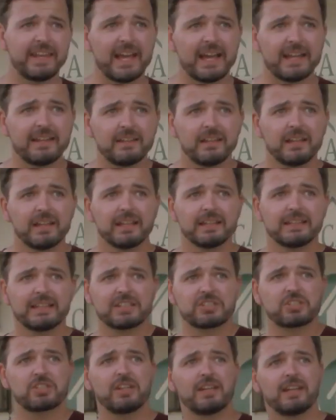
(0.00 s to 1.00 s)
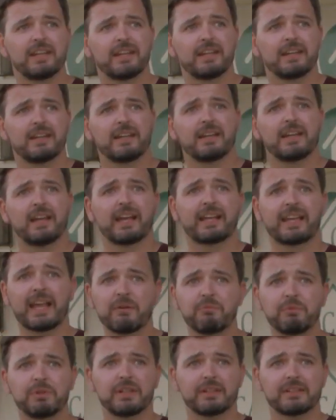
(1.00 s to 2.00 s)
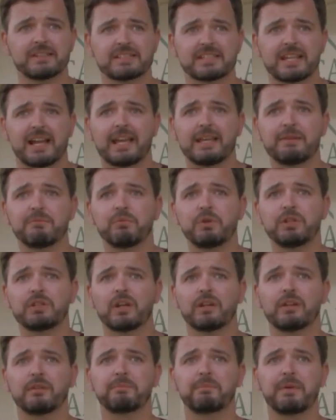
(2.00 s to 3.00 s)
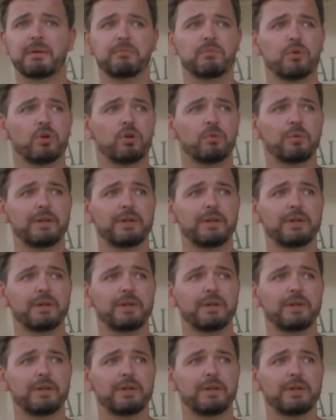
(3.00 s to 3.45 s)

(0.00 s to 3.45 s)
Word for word: then this year again we've done the same we've done a bit more